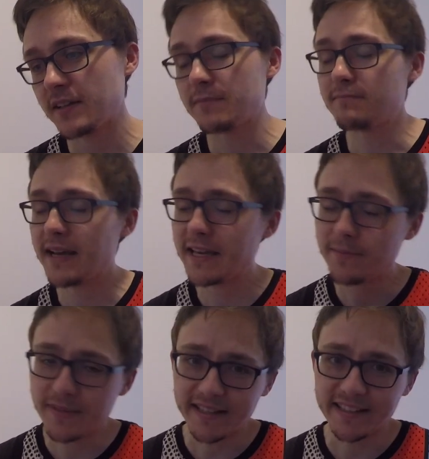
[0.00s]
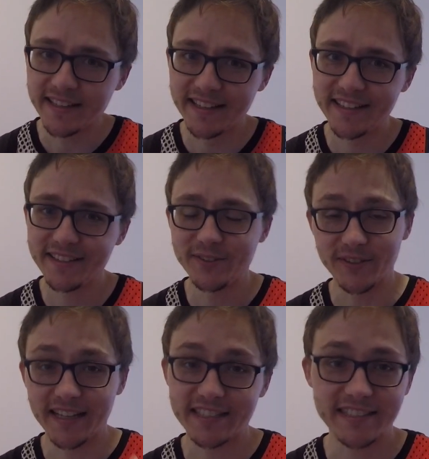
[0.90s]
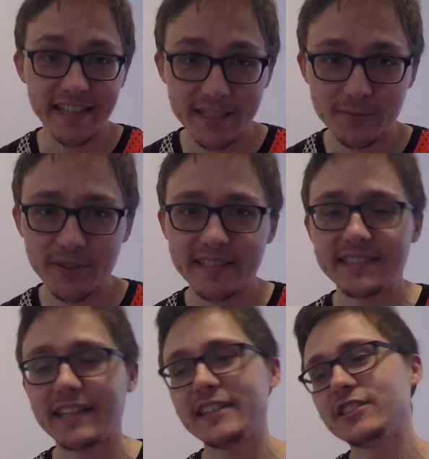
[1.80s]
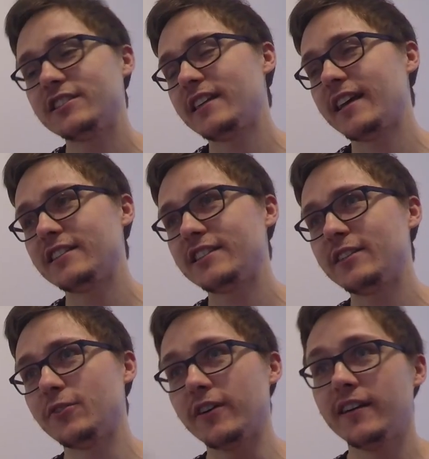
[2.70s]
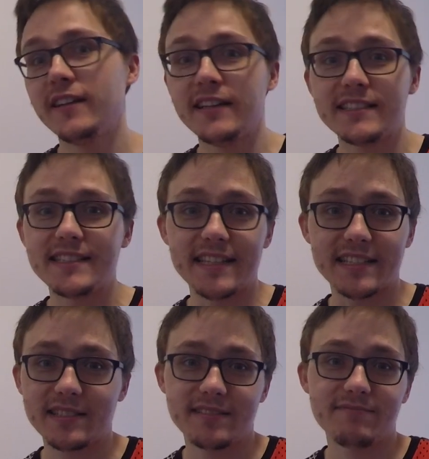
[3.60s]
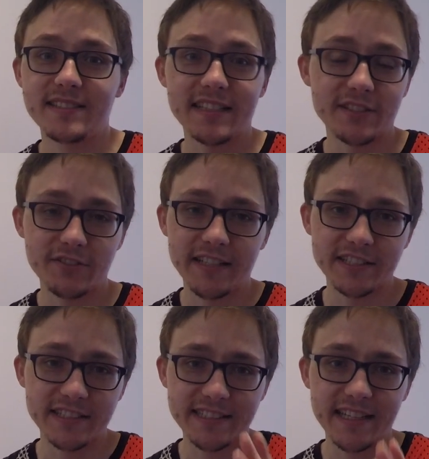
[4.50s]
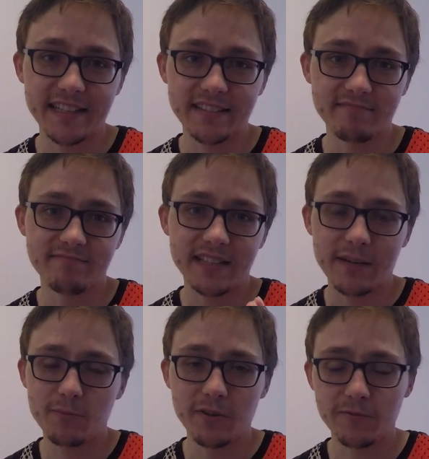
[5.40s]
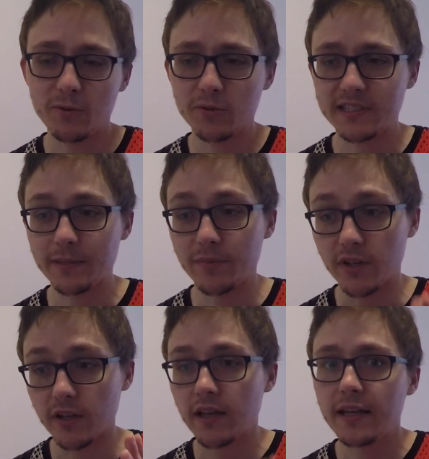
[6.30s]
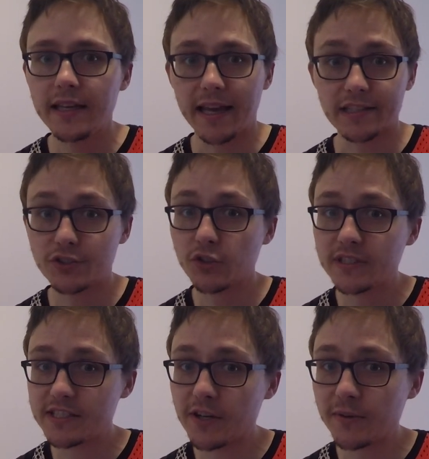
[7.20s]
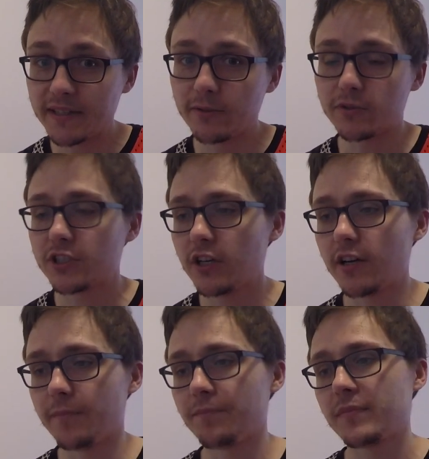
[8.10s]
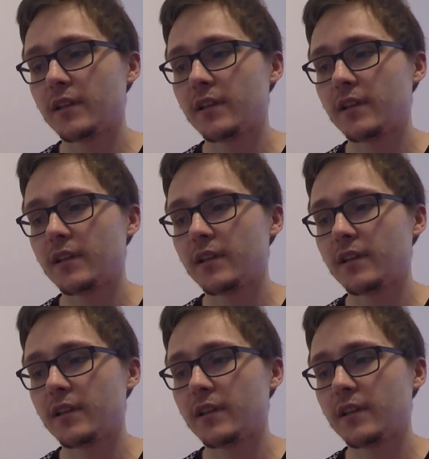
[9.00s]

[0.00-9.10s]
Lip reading: Maybe not a naturally aspirated engine or a 6-cylinder engine, say in the M140, but yeah, it's got its own little charm.